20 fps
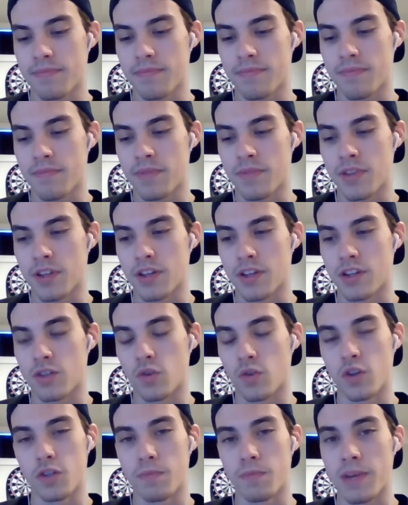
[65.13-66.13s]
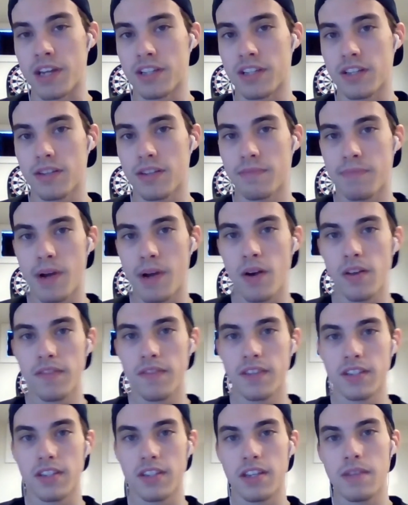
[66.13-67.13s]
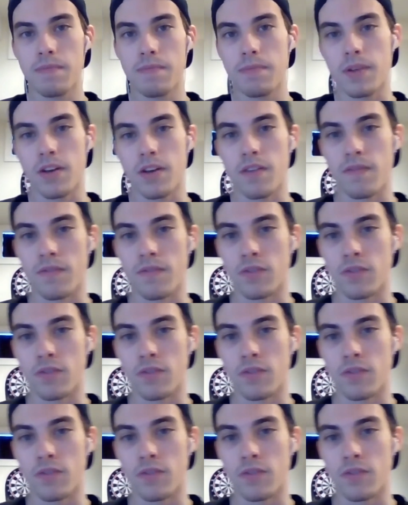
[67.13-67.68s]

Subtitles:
the George Mason powerlifting team here.